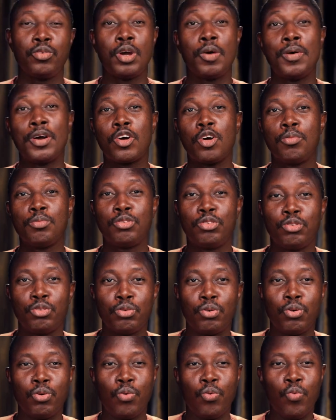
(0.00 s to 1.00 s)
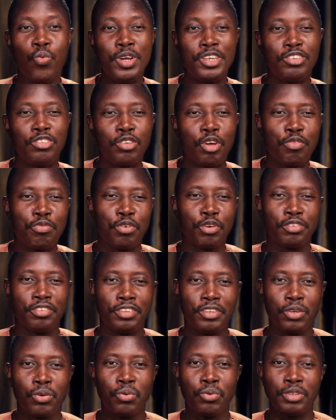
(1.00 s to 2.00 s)
are welcome to Wisdom for
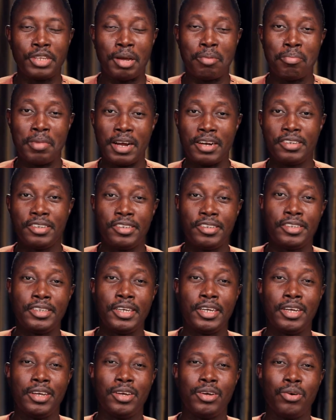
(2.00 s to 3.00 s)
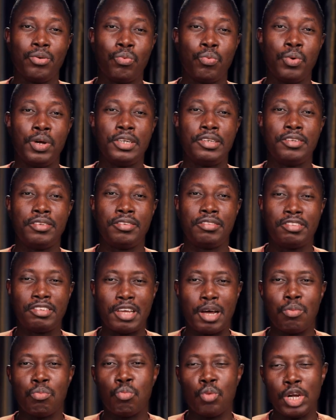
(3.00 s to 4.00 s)
Singles and Married with
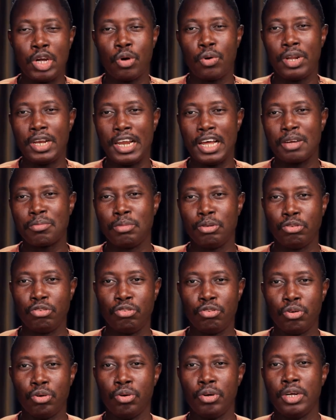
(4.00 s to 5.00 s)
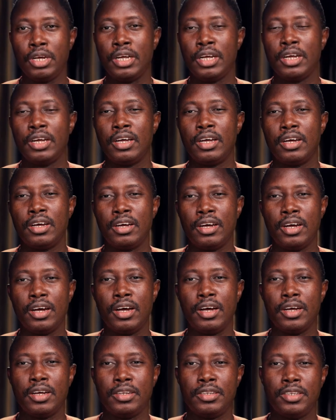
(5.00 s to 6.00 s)
Samuel Olagbenjo.
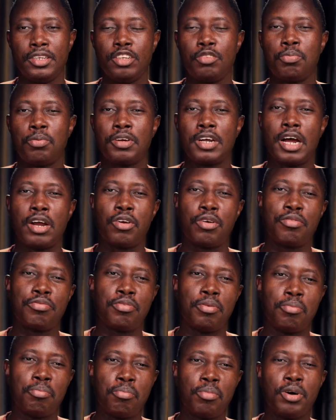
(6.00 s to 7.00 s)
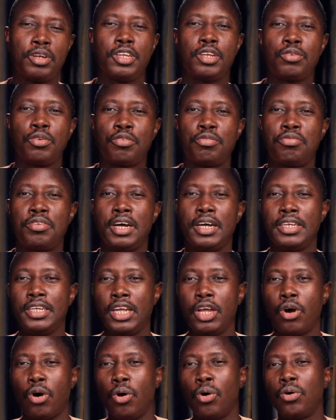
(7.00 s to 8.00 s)
This program runs from Monday to
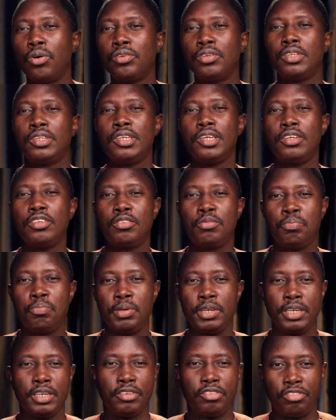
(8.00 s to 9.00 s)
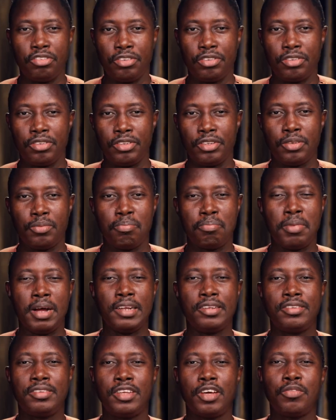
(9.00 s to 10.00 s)
Friday on this page
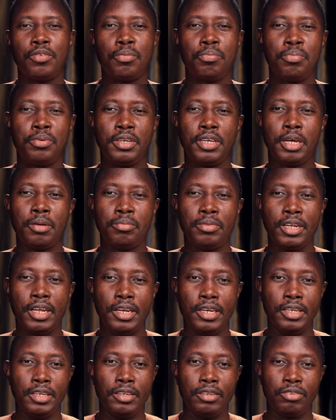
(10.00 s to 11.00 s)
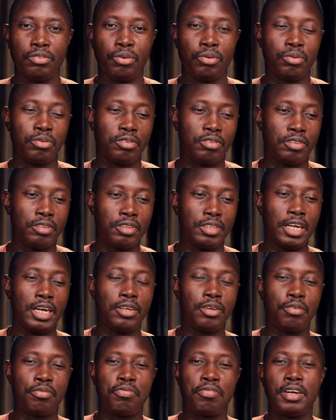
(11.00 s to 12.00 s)
by 7 p.m. daily. So
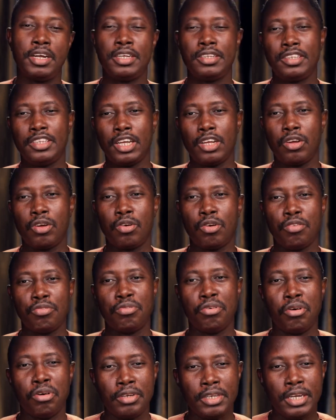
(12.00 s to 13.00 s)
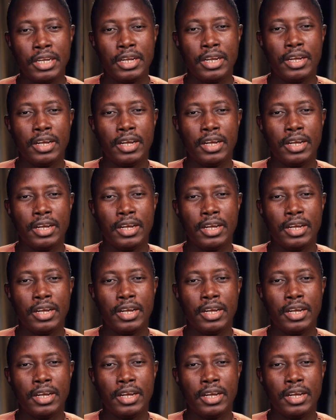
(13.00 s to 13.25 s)
tell your friend, tell your loved one.